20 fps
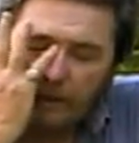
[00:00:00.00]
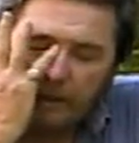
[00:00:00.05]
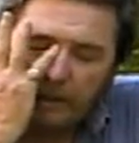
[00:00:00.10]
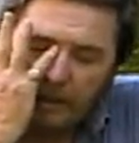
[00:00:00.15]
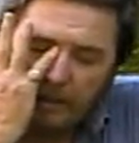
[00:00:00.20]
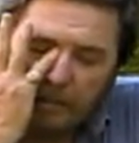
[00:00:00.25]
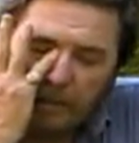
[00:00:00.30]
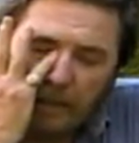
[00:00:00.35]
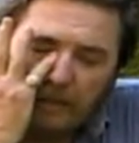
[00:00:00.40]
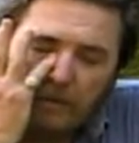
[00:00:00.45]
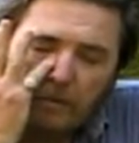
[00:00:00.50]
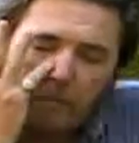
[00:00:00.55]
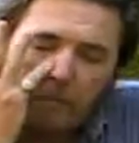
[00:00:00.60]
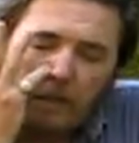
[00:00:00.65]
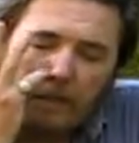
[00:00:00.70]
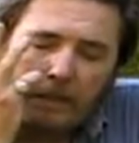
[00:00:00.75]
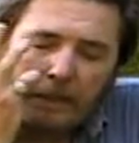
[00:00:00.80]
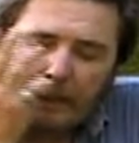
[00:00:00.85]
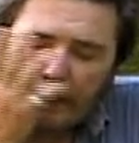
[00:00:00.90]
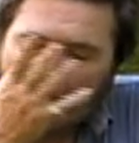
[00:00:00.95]
funny about
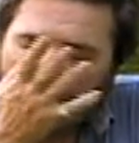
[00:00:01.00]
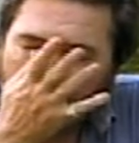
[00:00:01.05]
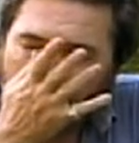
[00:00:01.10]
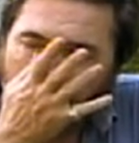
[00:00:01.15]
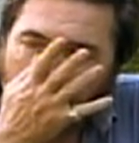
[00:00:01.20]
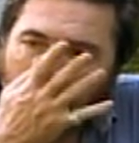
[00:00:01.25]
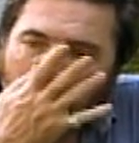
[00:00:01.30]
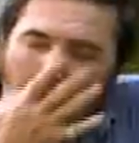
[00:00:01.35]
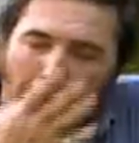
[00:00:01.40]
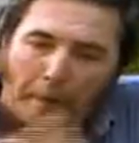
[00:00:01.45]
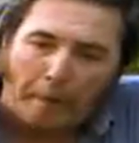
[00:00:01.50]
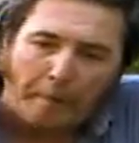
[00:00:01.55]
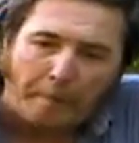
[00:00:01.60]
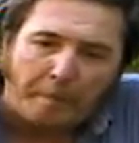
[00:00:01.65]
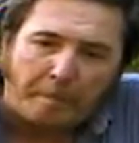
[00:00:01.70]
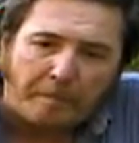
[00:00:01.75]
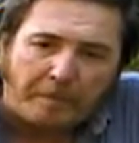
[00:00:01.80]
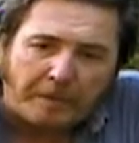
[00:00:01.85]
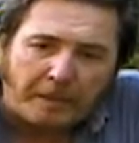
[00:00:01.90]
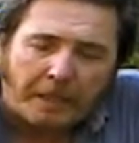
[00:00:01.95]
the way they
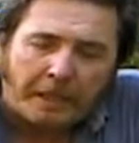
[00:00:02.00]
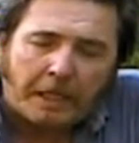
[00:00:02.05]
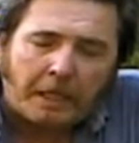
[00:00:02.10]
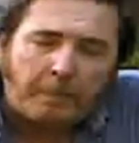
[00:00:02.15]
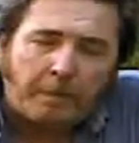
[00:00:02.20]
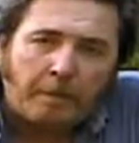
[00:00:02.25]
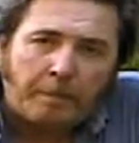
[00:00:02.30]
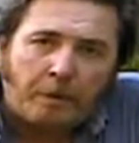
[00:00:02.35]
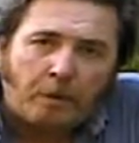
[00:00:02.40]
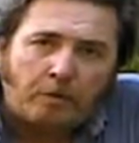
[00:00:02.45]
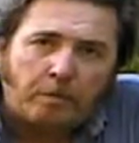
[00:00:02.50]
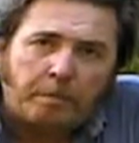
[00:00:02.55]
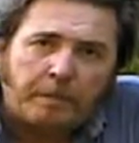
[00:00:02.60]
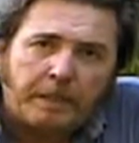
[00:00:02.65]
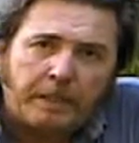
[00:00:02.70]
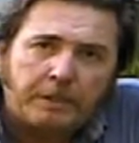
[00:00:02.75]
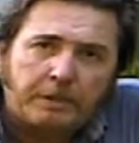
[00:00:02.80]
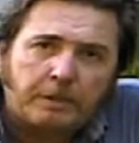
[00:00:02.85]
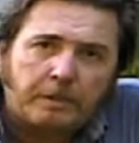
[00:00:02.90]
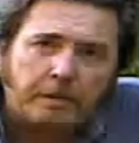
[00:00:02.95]
they come up on a
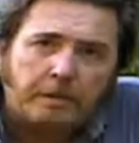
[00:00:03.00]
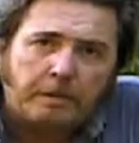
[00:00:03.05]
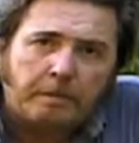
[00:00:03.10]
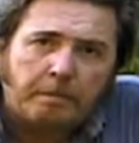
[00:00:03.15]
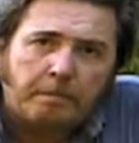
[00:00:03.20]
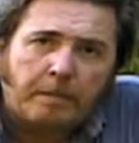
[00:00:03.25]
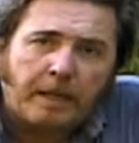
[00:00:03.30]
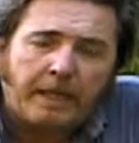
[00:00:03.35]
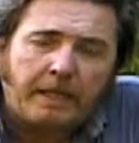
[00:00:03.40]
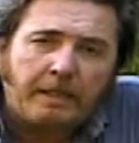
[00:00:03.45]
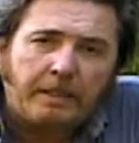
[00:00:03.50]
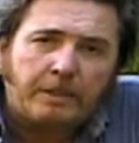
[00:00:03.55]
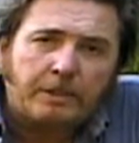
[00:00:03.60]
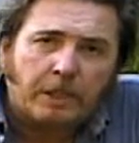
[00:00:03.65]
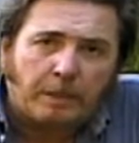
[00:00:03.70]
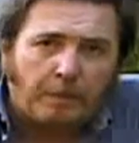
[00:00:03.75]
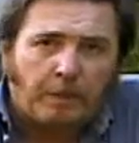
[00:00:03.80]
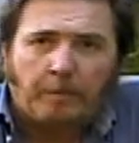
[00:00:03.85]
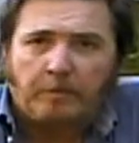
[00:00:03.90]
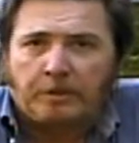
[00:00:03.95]
piece of
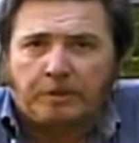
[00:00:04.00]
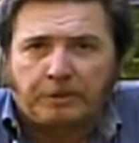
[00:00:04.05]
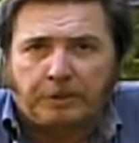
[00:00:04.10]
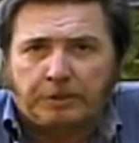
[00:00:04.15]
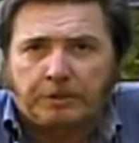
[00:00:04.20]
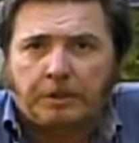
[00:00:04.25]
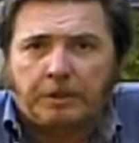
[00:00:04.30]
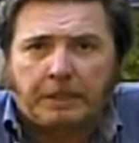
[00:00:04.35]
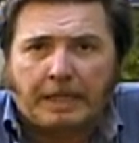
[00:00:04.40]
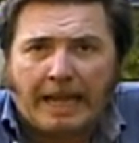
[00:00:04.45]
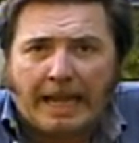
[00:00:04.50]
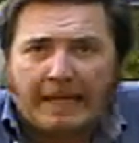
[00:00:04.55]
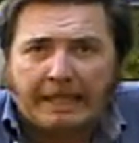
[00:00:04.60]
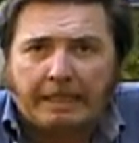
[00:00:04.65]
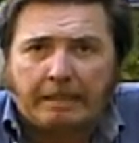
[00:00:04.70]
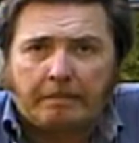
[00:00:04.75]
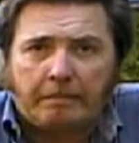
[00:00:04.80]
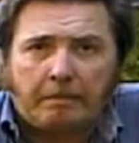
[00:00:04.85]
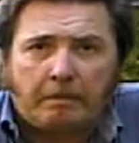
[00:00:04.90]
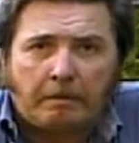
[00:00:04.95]
bait. Some of them will just
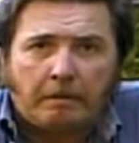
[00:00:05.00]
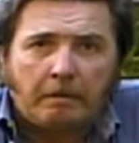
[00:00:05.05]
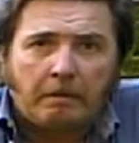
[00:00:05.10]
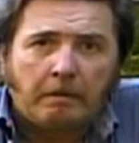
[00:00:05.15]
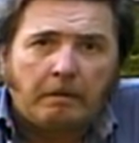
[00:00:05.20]
attack it.